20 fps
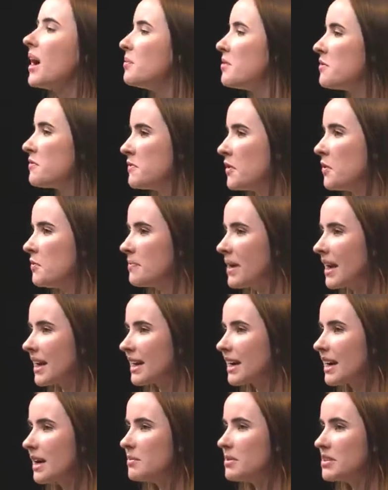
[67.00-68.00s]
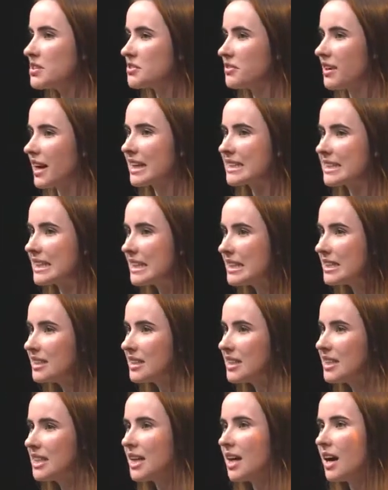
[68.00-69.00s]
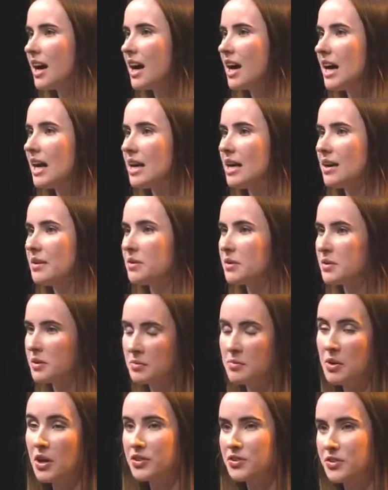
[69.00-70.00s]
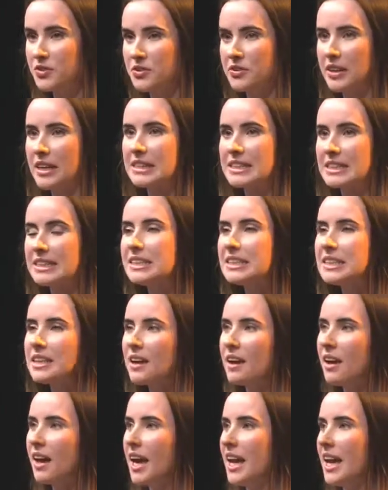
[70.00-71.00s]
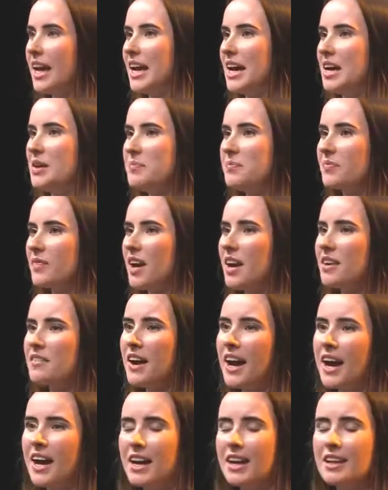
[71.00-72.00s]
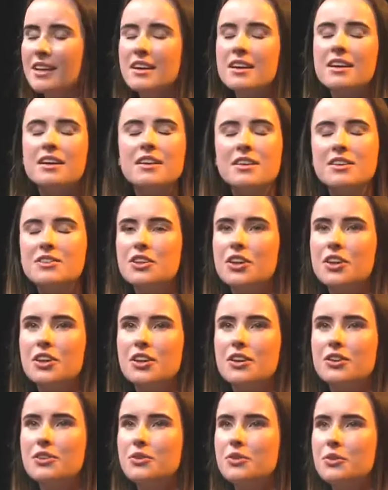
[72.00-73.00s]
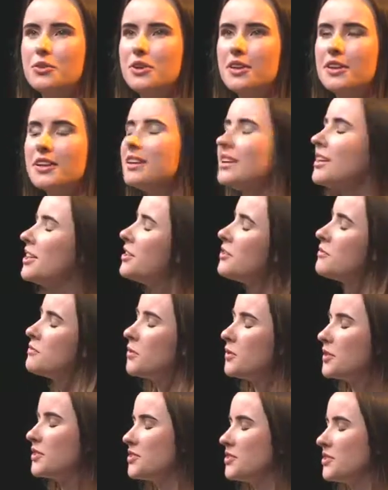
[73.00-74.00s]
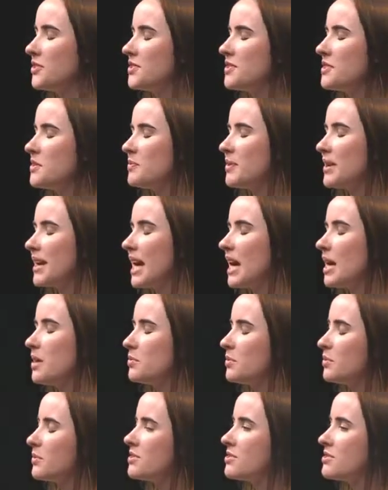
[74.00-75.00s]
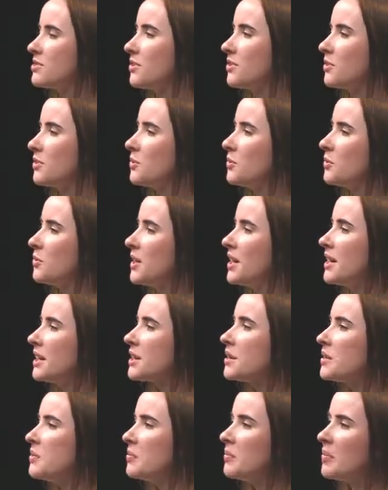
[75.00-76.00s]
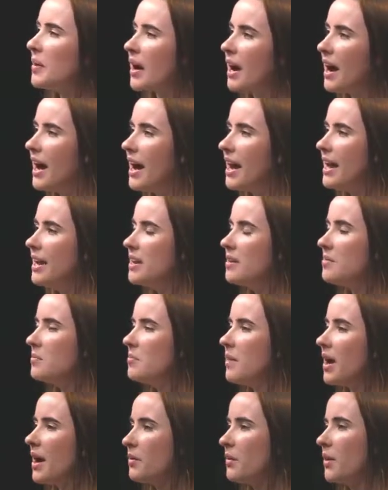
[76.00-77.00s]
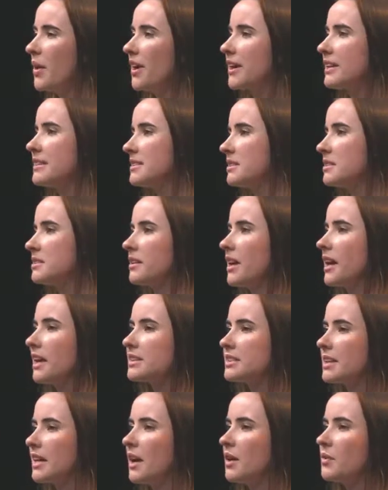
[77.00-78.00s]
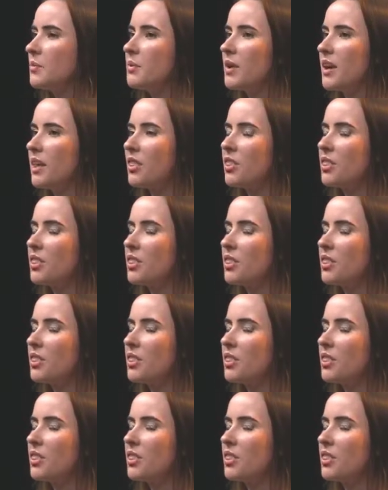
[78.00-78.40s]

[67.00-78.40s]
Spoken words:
a filmmaker. I'm a director. Commercial director, and I've had the good fortune to be able to combine my work as a director with